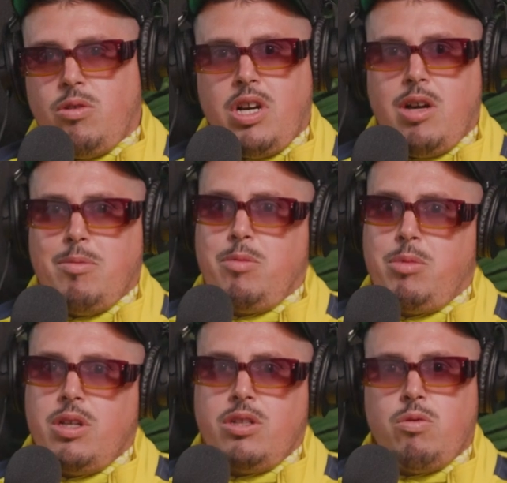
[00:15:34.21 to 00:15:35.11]
You come in,
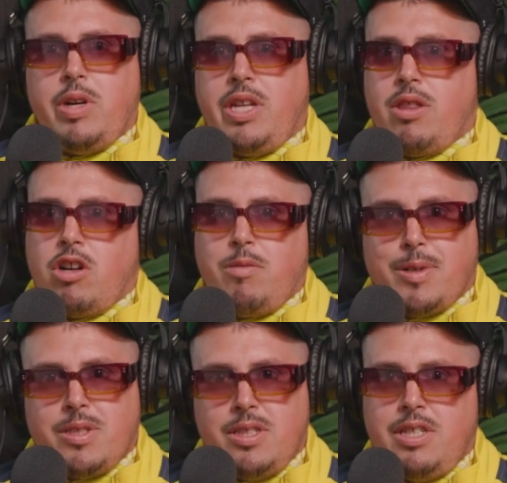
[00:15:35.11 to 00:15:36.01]
put
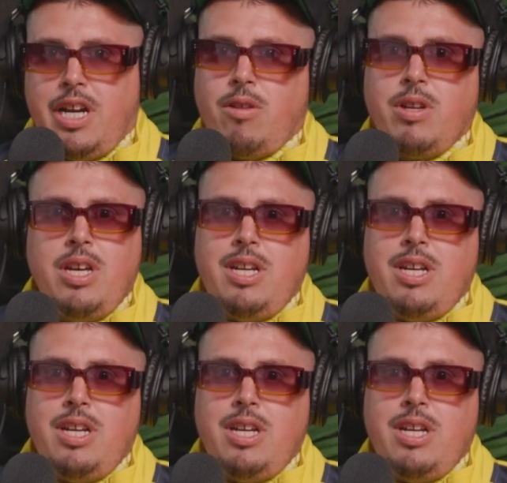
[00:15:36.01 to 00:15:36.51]
20-30% down.